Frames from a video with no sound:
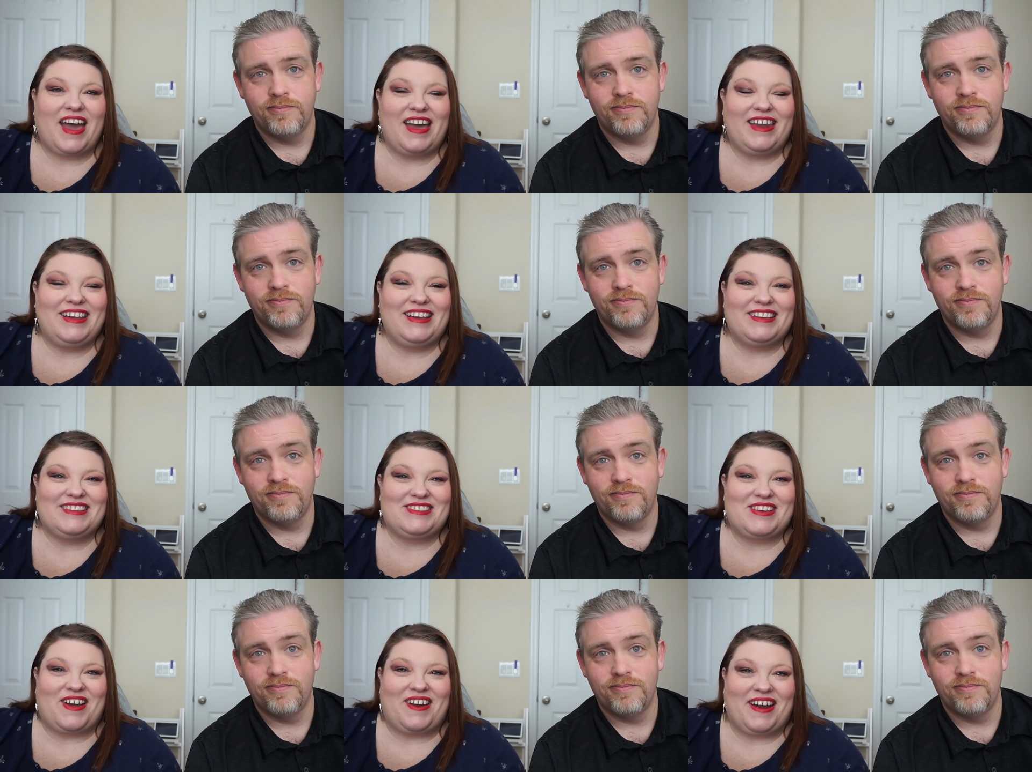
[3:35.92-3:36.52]
Speaker 1: that
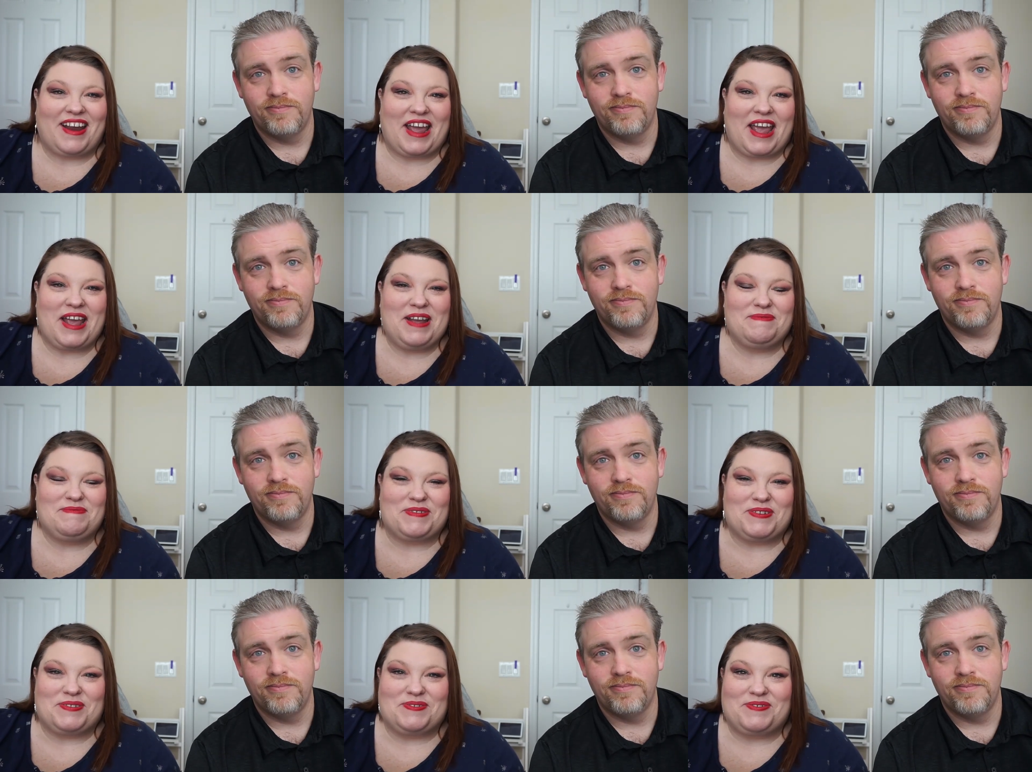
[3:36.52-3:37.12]
is our
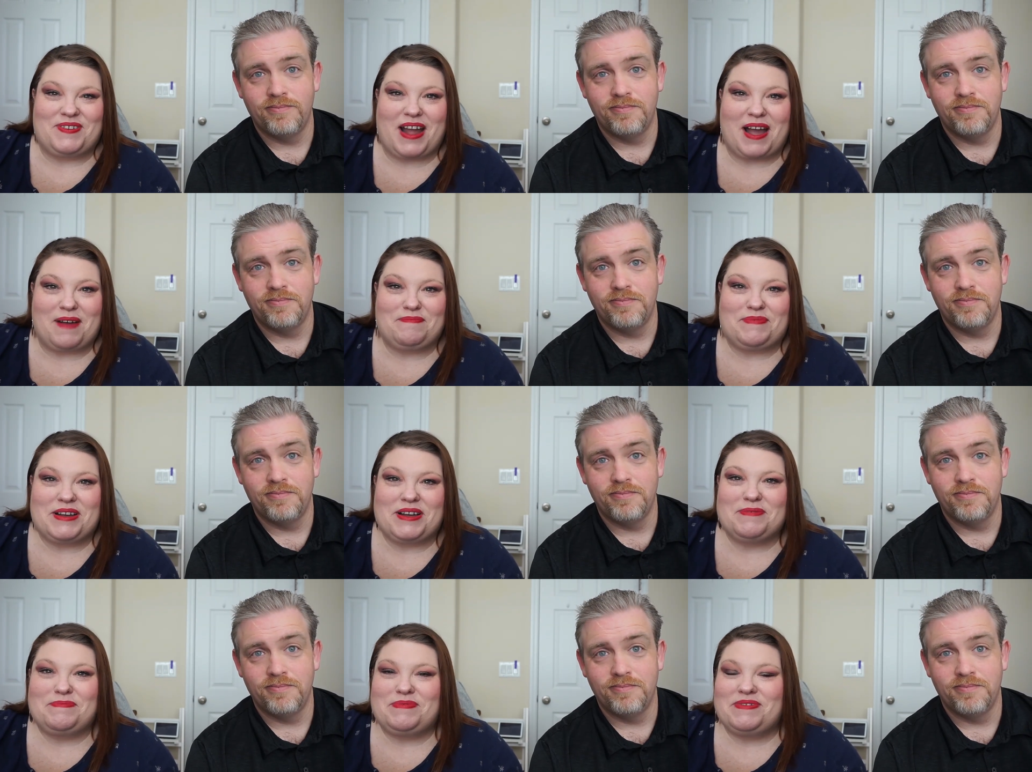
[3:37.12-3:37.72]
April wrap
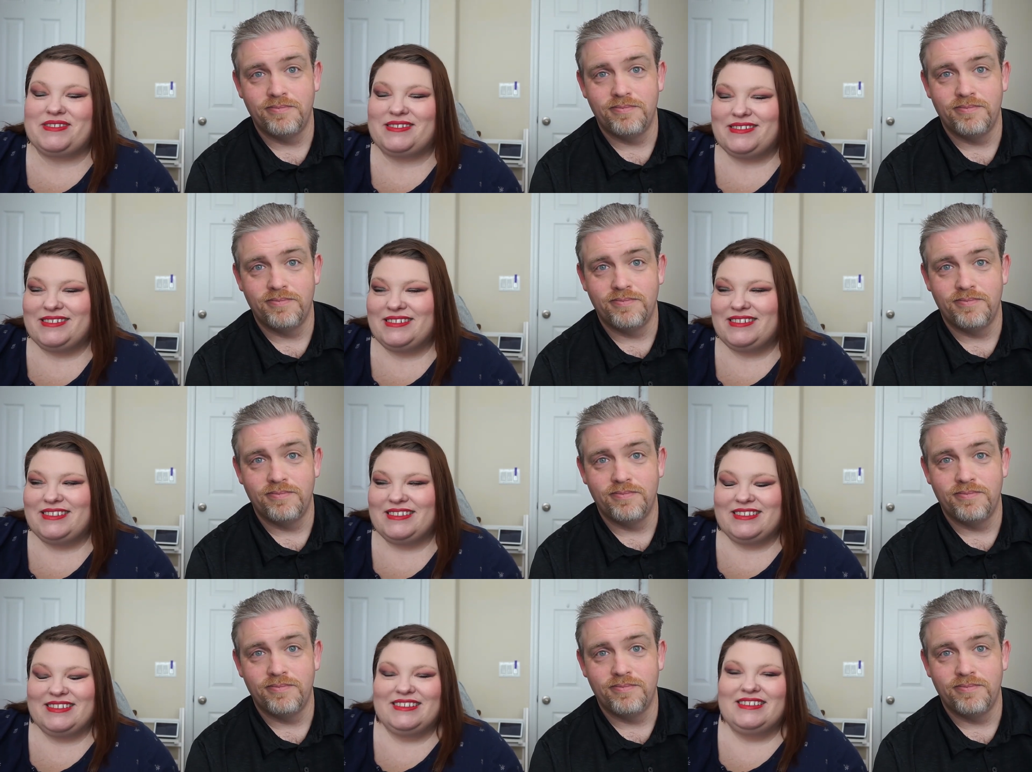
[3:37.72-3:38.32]
up.
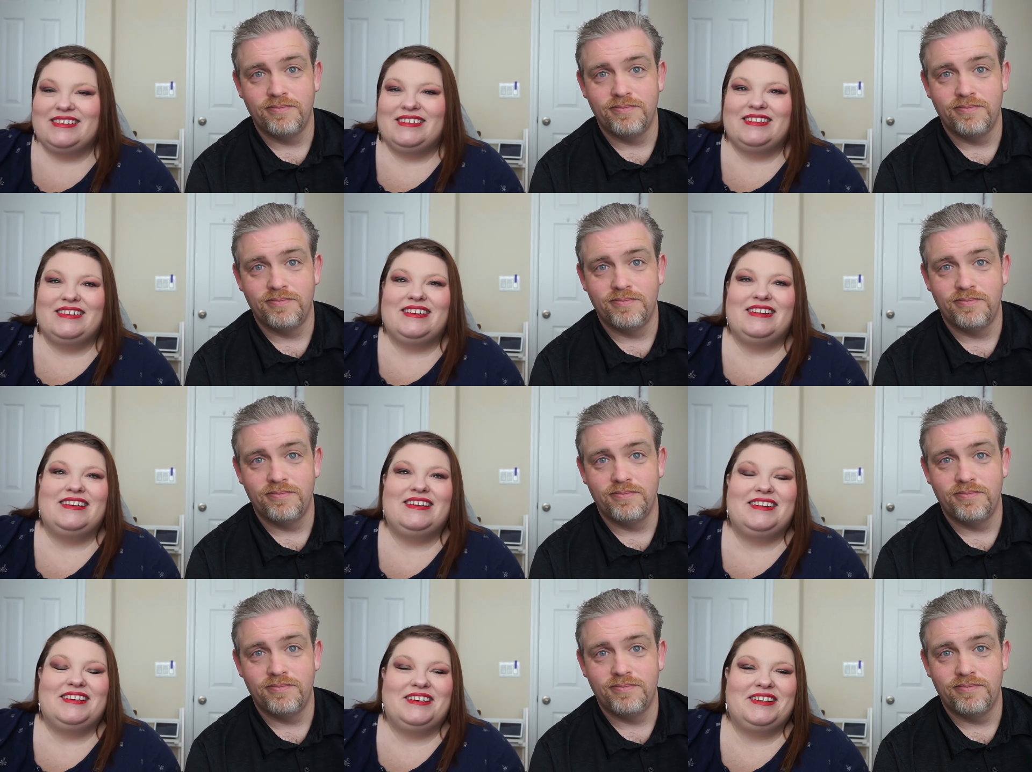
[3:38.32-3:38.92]

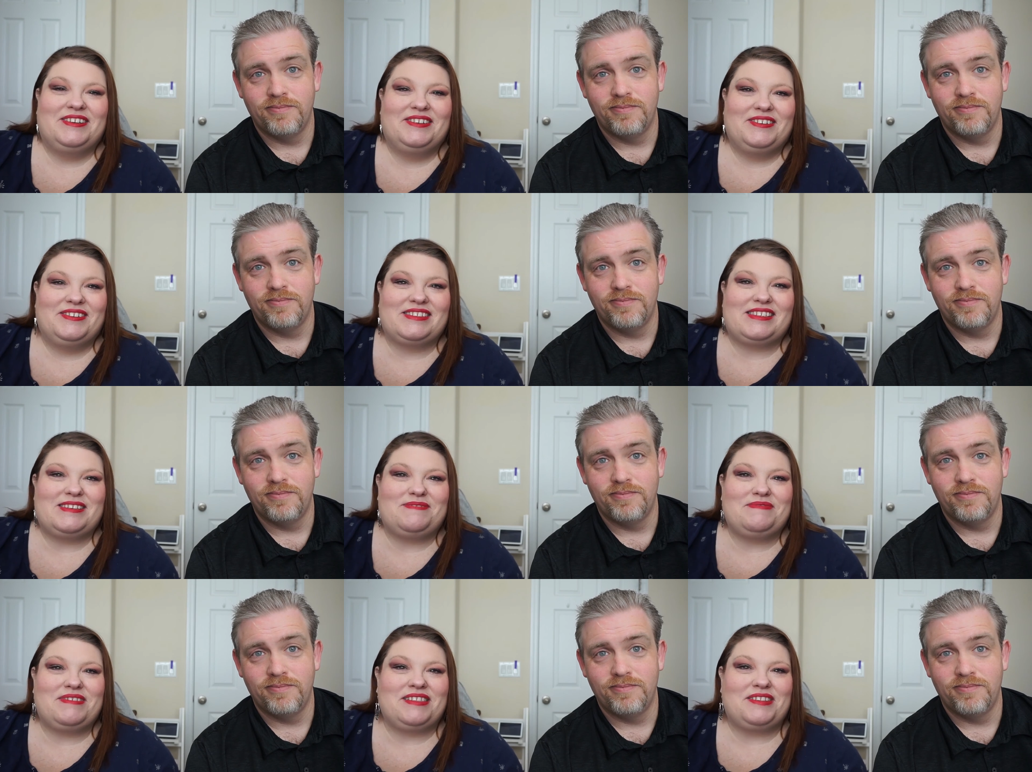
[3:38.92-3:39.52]
Oh, it
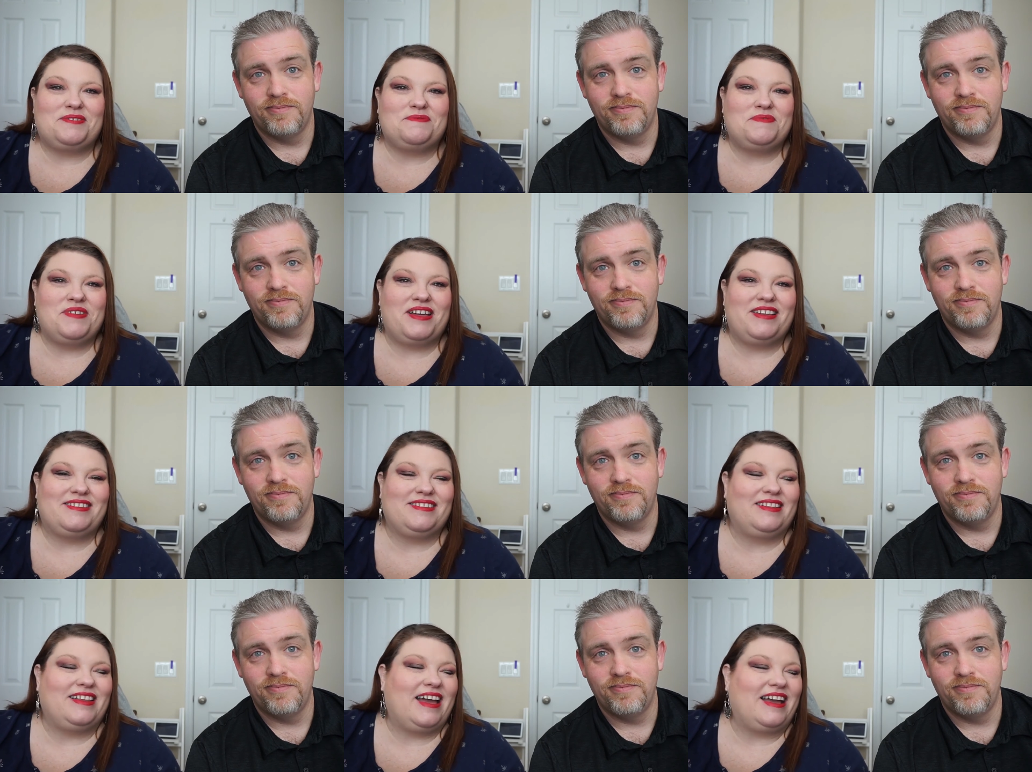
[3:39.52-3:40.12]
seemed a little
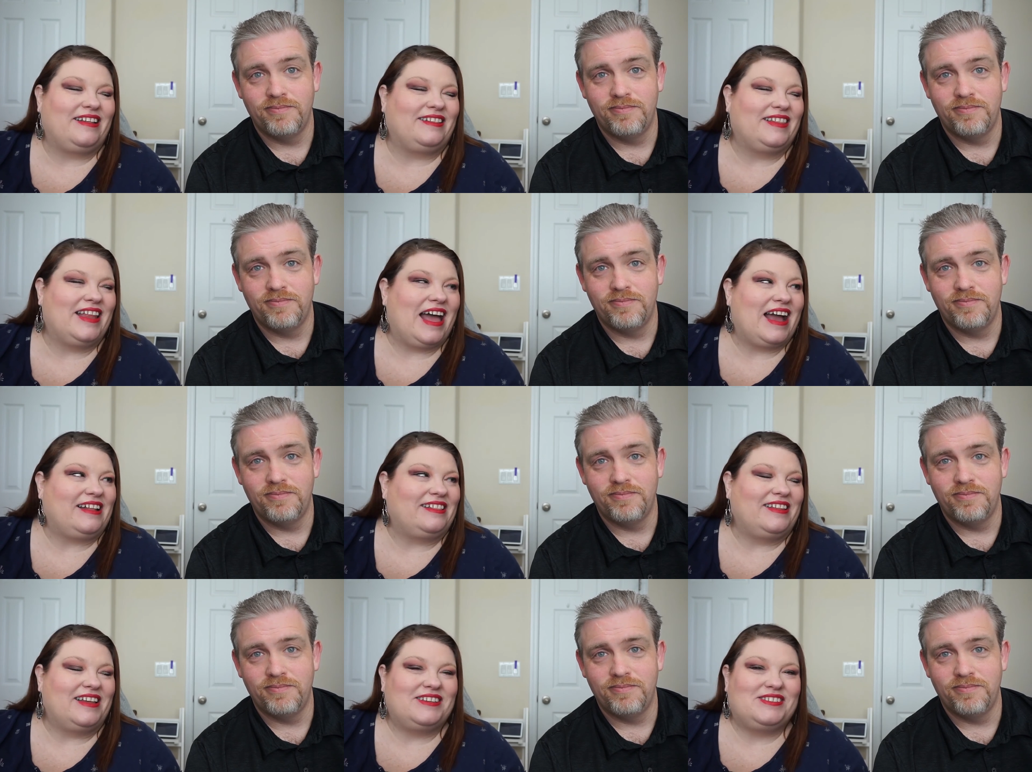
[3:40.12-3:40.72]
less like
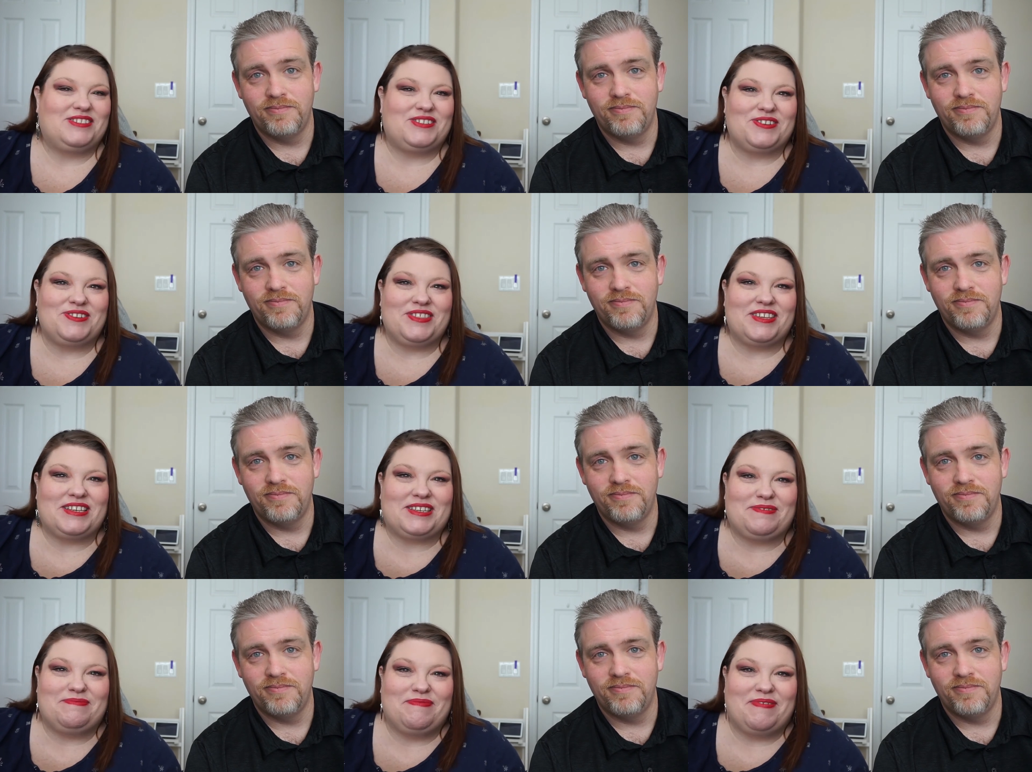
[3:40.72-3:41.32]
lackluster this